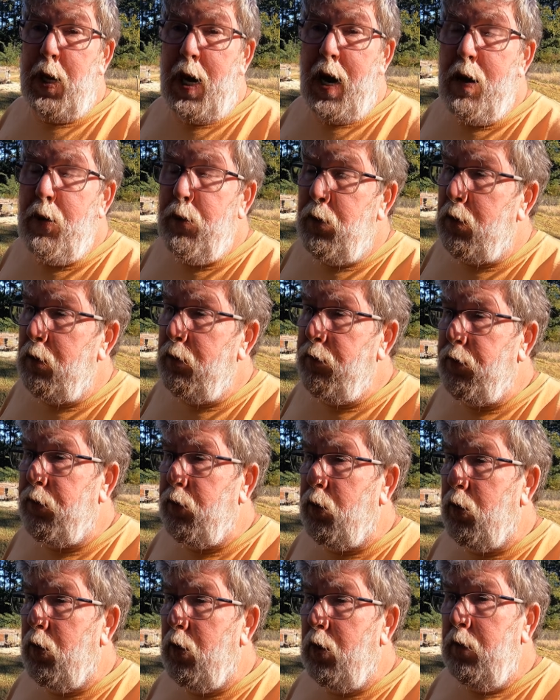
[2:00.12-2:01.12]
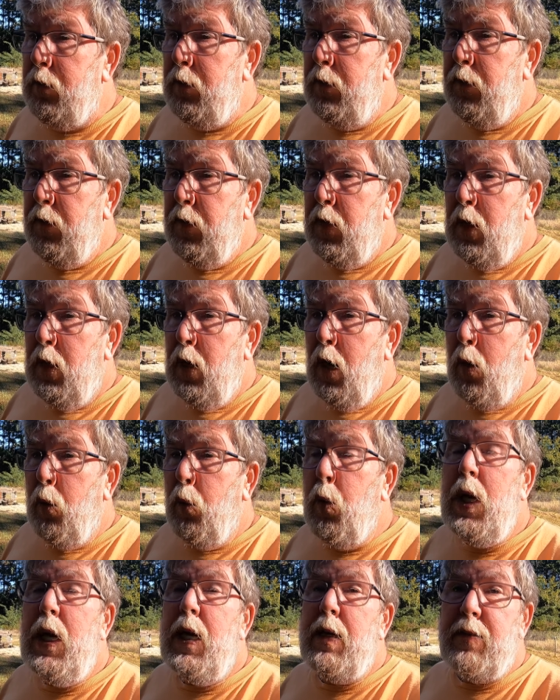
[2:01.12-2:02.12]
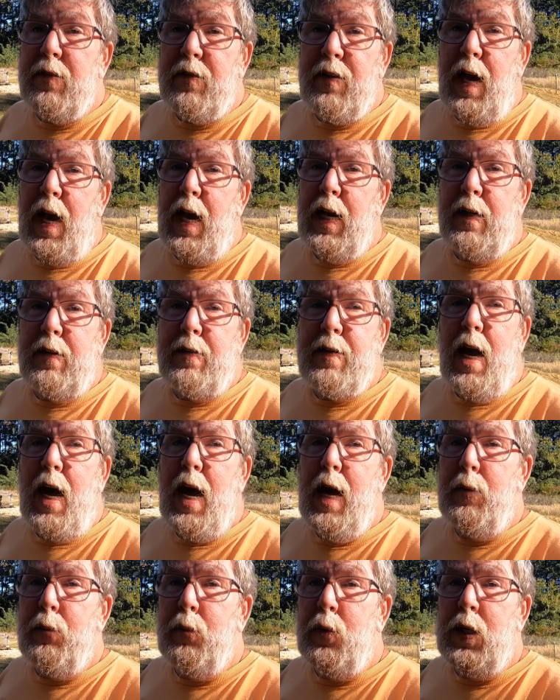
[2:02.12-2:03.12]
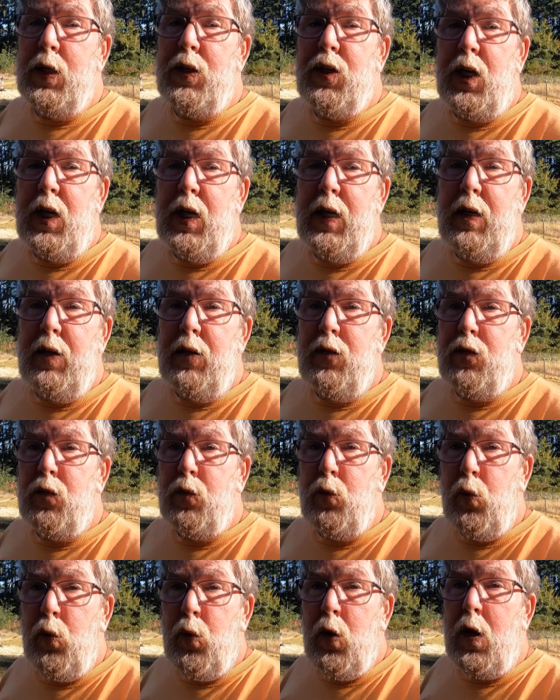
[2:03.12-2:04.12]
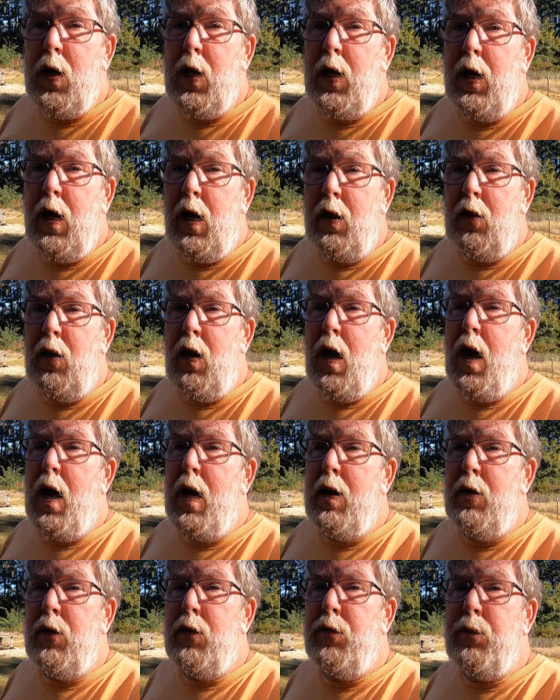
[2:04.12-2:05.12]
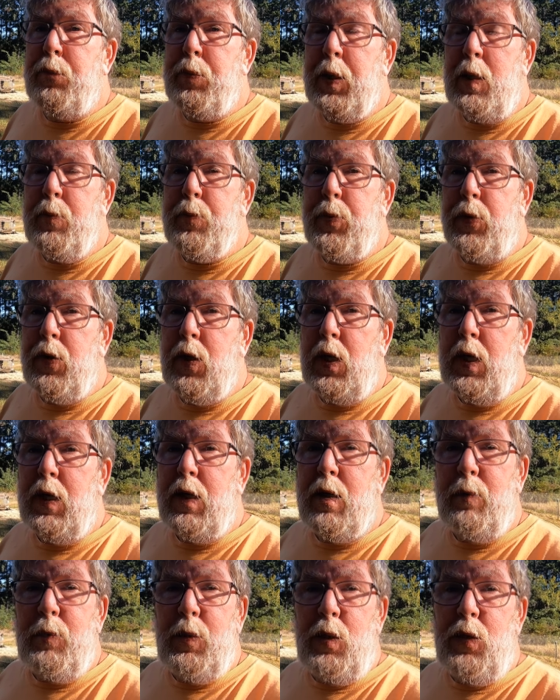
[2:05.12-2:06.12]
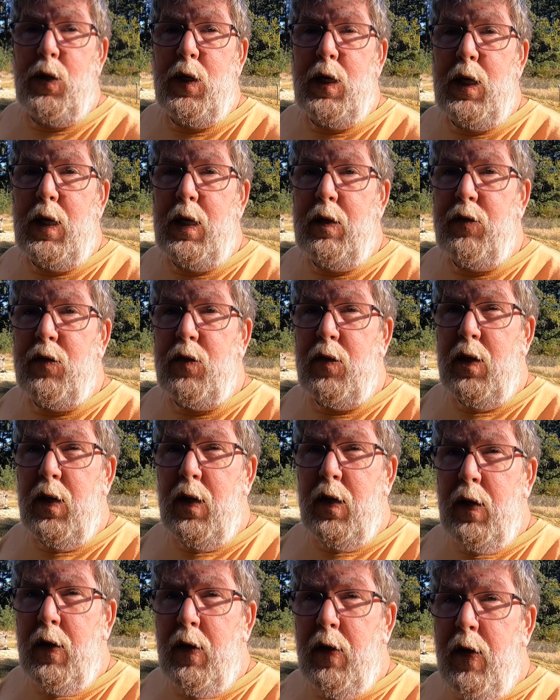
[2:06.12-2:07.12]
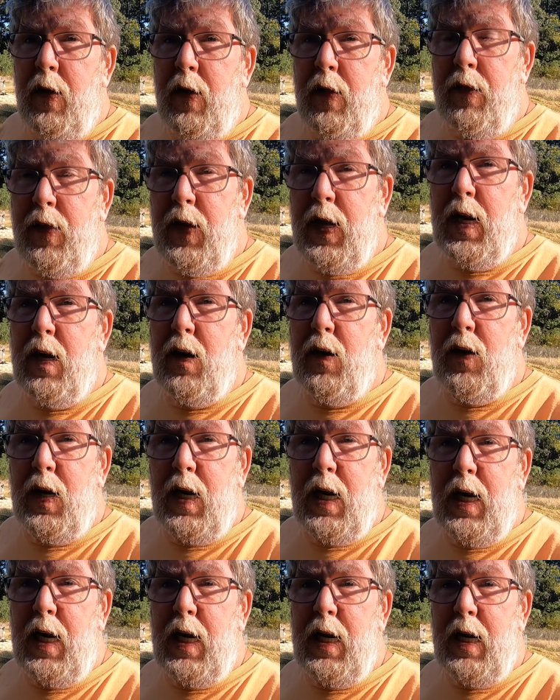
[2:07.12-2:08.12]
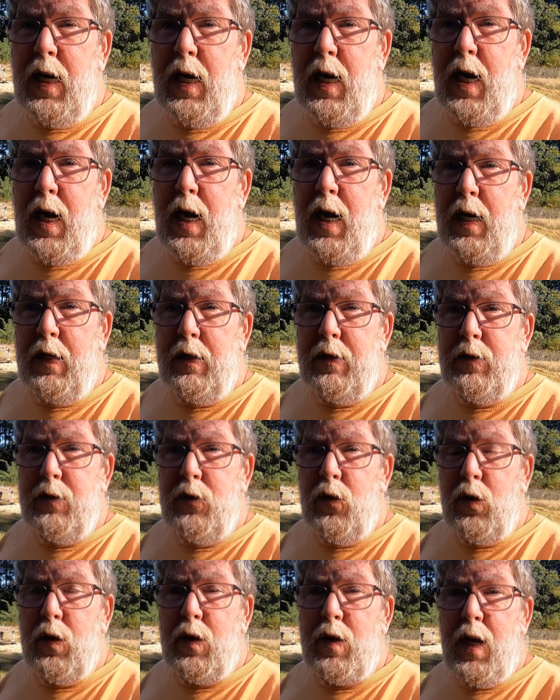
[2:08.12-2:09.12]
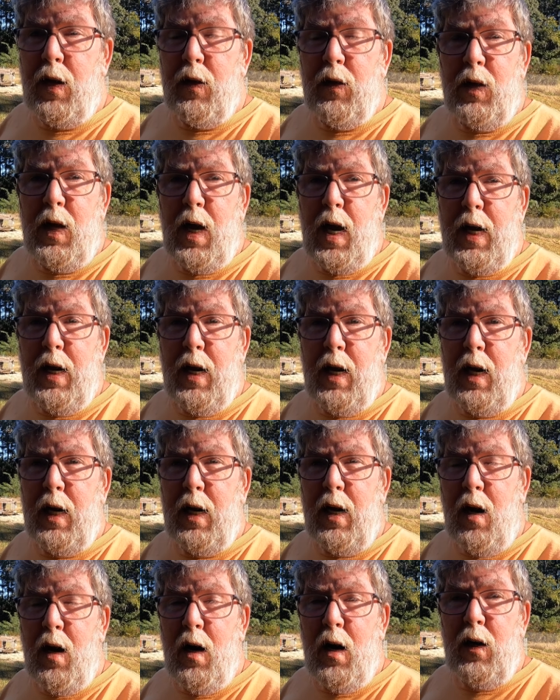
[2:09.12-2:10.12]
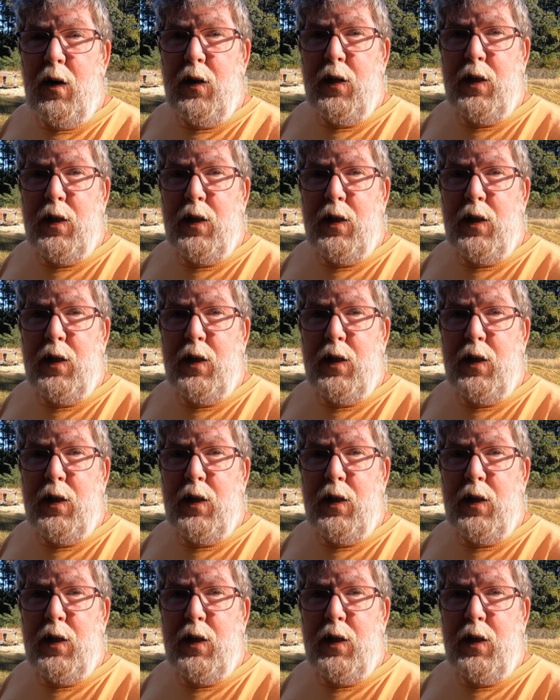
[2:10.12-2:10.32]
power for weeks at a time, which is what a lot of people and communities there in North Carolina are